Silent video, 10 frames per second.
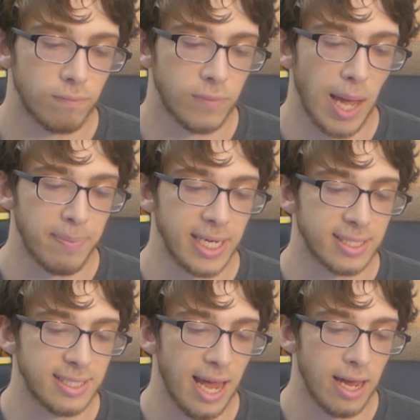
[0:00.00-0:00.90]
that being
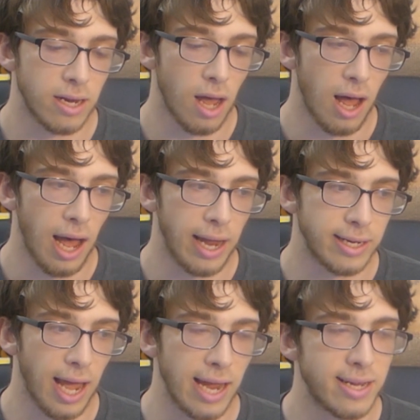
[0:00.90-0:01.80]
said,
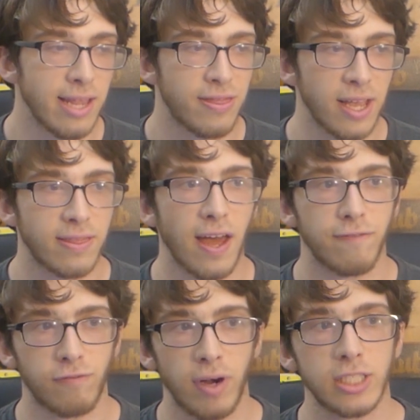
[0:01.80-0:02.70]
I did think
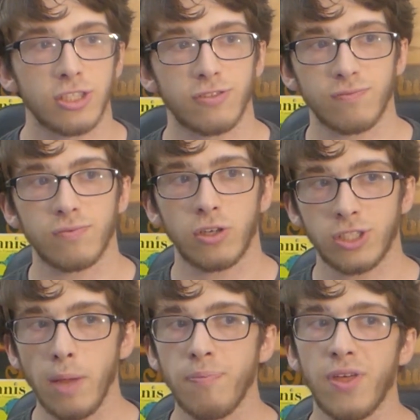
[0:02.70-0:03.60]
that Fritz, there are
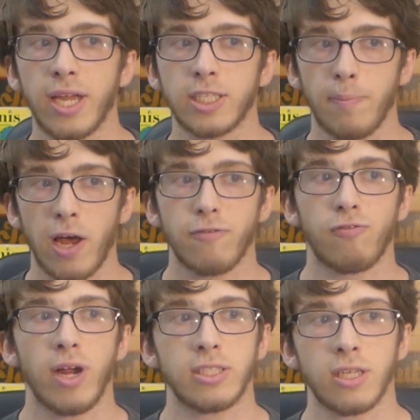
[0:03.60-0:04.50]
some things about
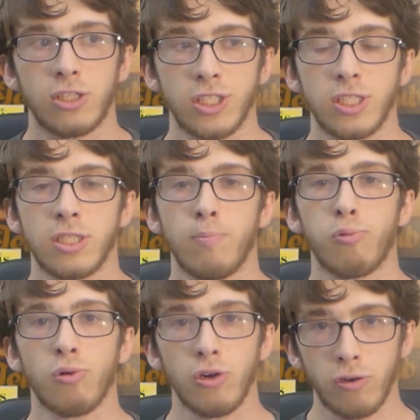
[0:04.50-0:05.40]
Fritz, such as his
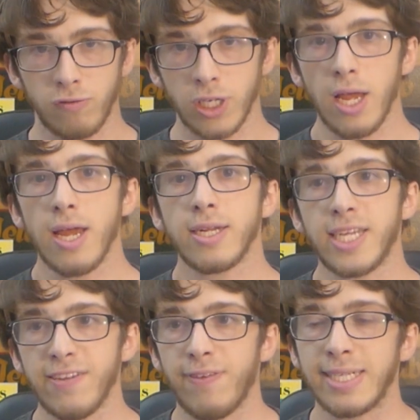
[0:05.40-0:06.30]
improved
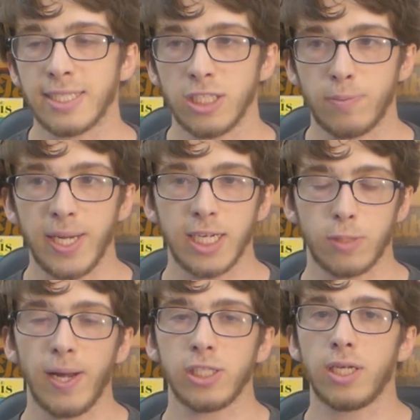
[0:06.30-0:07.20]
defense and speed,
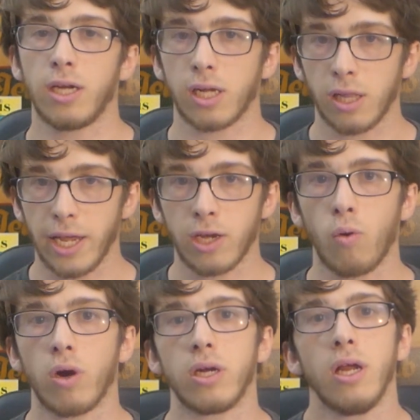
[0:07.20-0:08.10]
especially on the clay
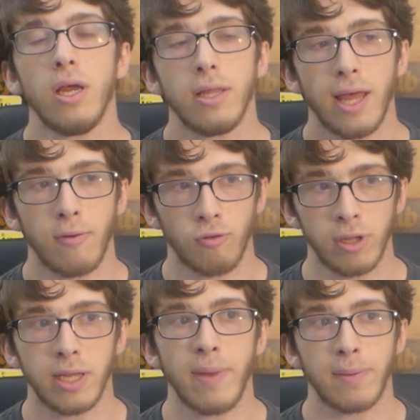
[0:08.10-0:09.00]
court, that
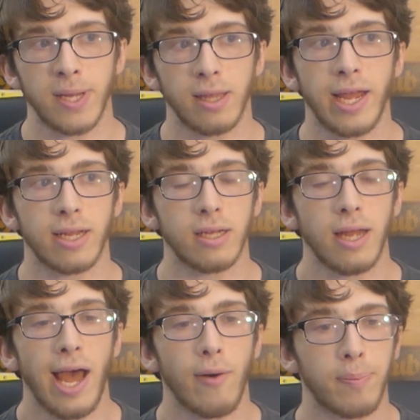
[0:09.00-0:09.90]
really make me like
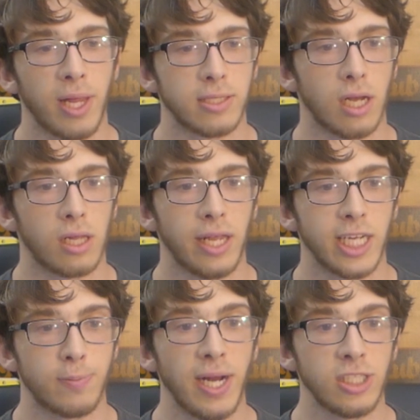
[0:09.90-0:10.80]
how he plays on clay,
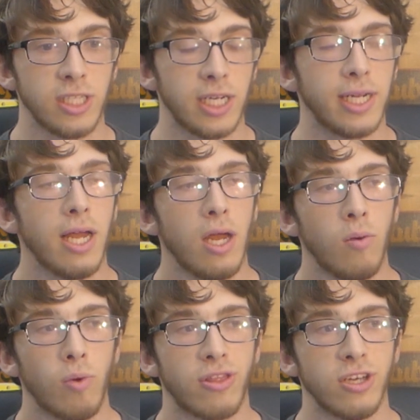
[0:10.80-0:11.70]
especially
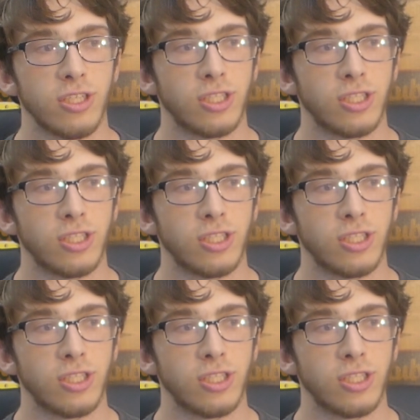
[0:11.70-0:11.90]
with